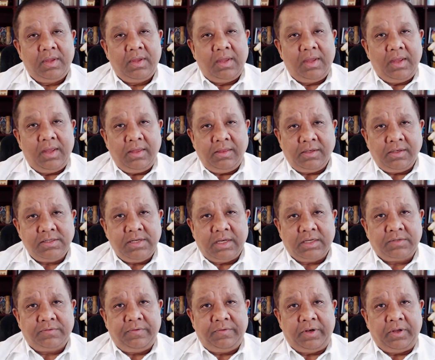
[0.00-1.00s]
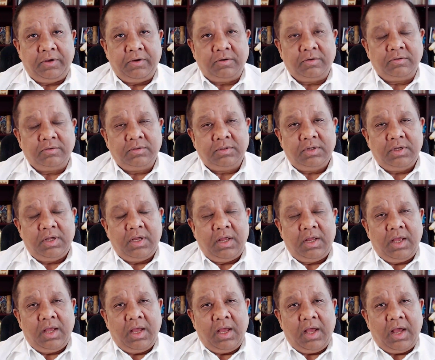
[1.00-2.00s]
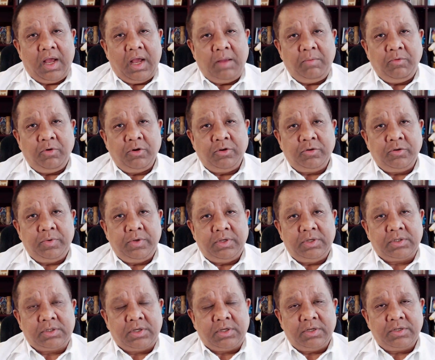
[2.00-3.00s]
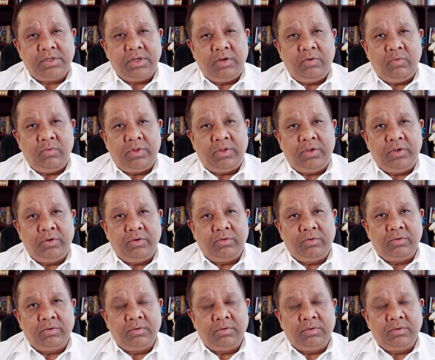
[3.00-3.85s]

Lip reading: In this next video, I'm going to be discussing with you